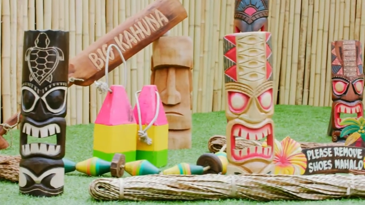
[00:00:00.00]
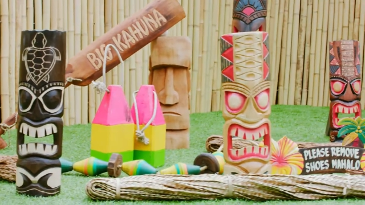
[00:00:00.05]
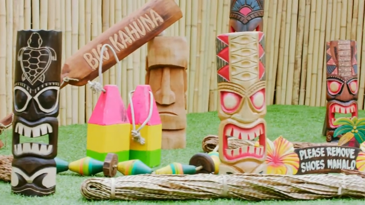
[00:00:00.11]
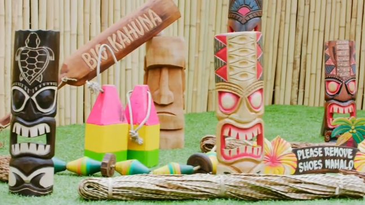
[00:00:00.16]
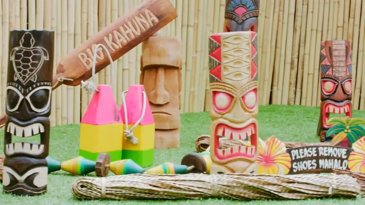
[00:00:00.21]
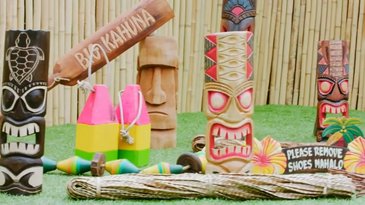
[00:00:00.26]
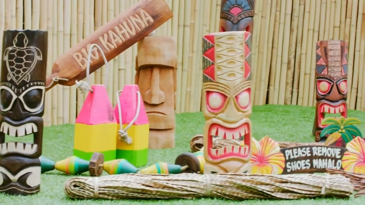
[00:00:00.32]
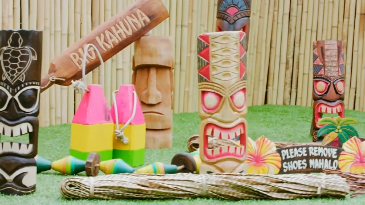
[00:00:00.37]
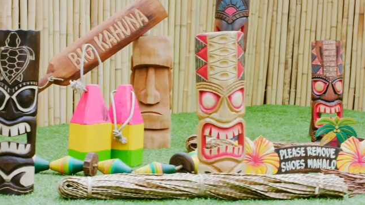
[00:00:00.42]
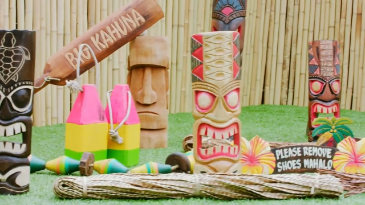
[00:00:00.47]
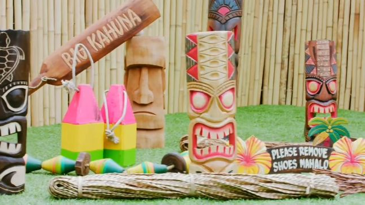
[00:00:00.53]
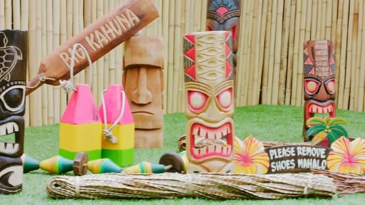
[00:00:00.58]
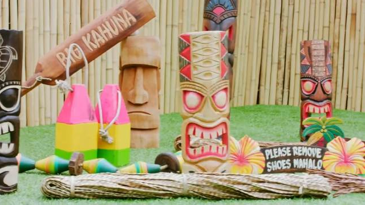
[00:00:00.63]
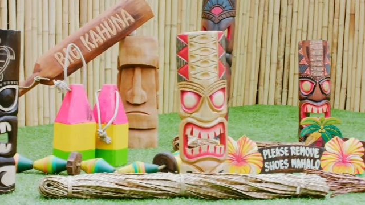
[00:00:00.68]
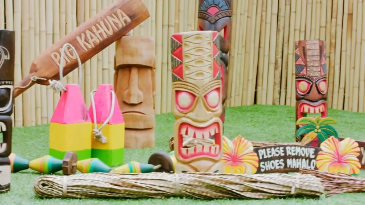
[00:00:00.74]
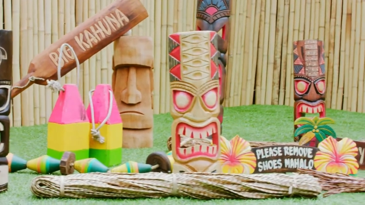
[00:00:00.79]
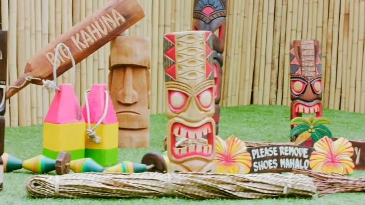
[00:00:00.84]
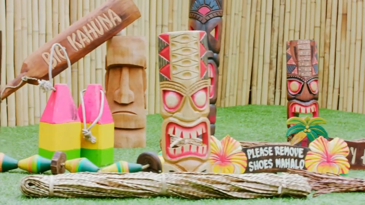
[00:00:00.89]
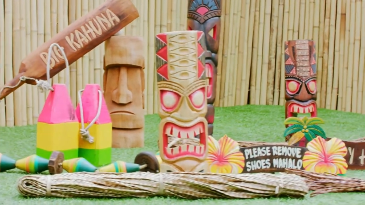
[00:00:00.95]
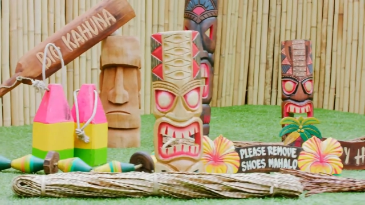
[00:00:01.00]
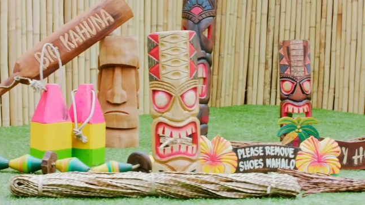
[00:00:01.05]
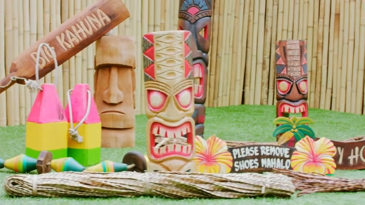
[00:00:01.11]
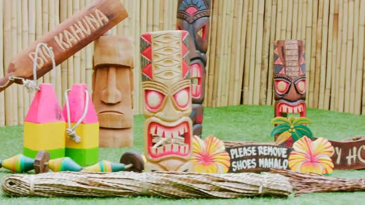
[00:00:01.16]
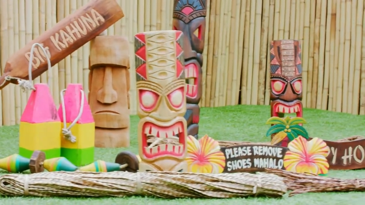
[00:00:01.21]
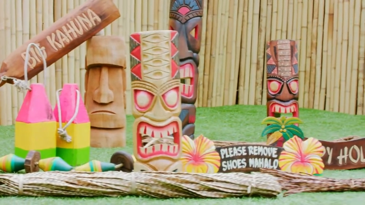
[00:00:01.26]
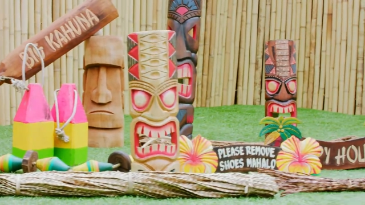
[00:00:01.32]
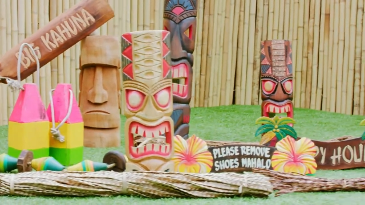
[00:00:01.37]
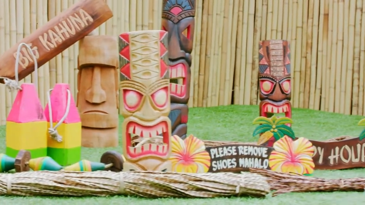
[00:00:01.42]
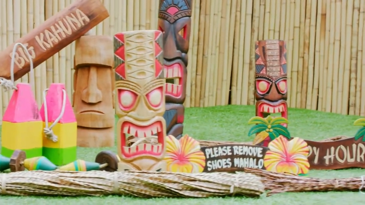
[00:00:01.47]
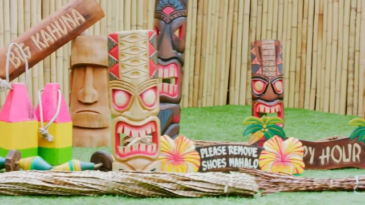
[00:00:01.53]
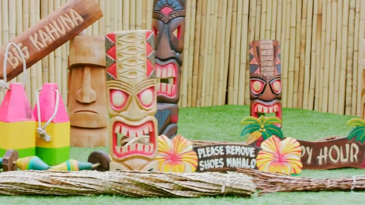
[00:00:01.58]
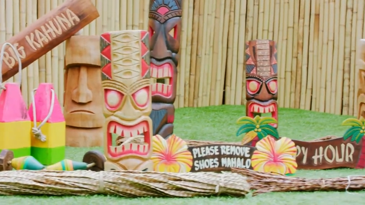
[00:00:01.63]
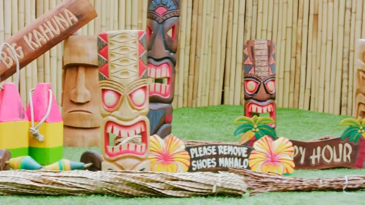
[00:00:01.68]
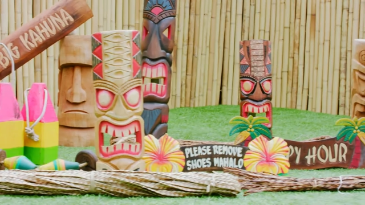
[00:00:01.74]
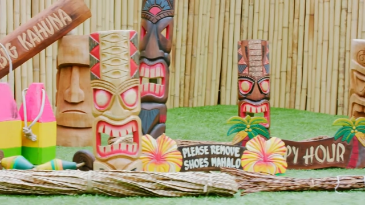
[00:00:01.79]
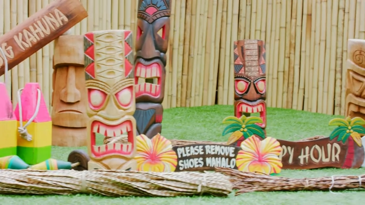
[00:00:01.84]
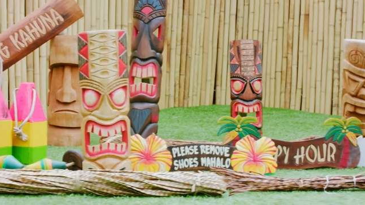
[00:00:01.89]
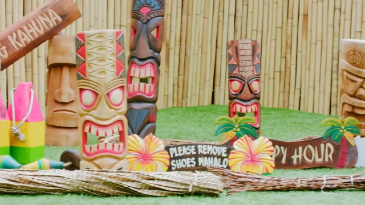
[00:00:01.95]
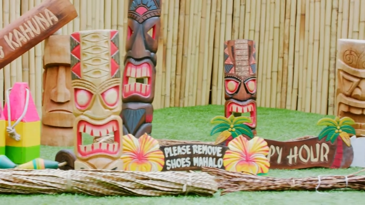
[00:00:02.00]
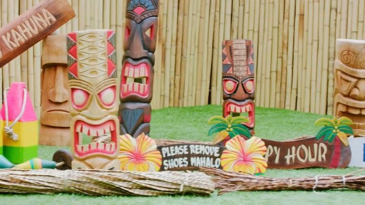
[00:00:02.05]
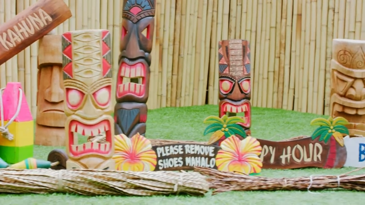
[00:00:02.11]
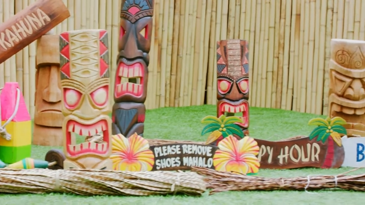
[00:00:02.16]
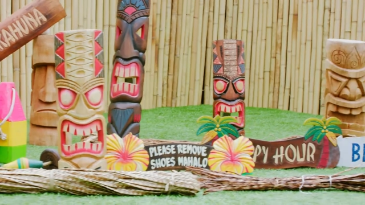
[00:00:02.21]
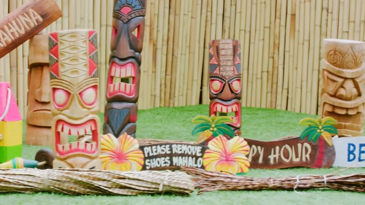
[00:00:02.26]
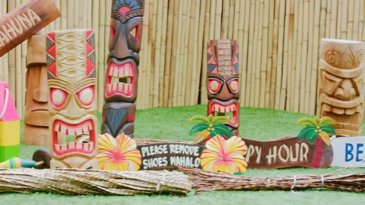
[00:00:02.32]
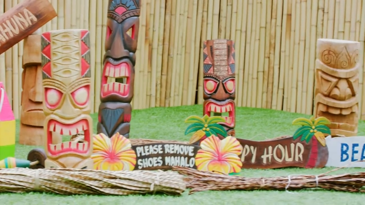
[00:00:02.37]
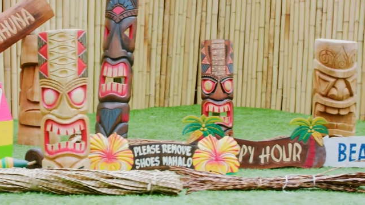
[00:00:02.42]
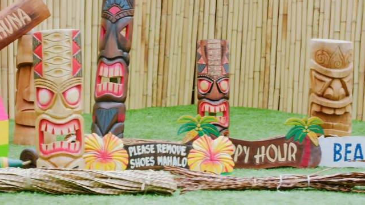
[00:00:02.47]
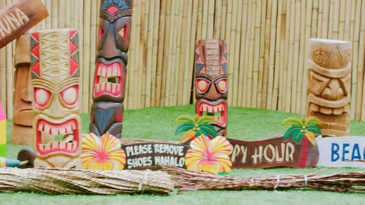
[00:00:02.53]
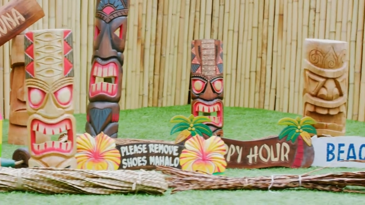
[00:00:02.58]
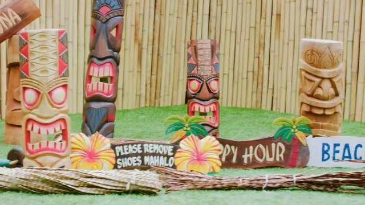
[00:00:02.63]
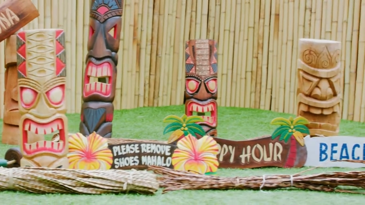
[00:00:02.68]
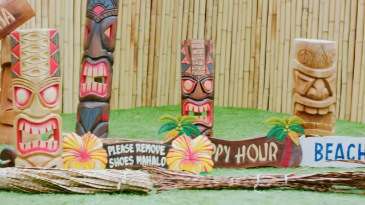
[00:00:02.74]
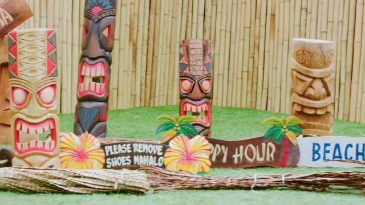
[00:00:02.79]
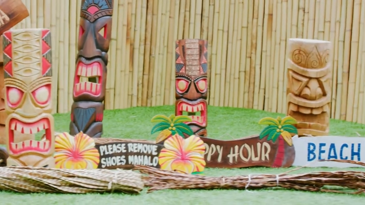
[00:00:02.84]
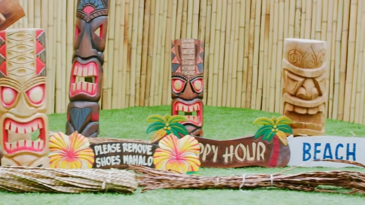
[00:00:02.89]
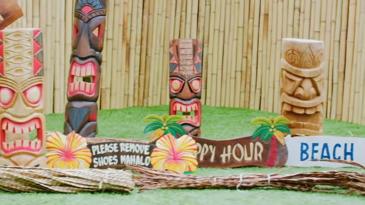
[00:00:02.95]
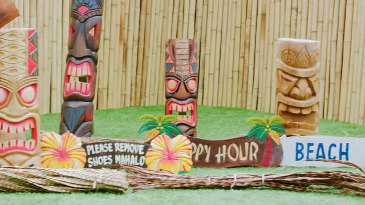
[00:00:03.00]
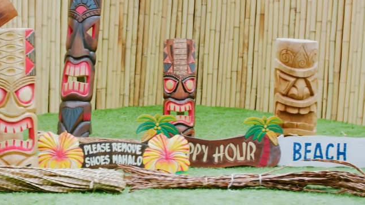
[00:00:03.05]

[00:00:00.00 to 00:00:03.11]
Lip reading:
[unreadable: no face in view]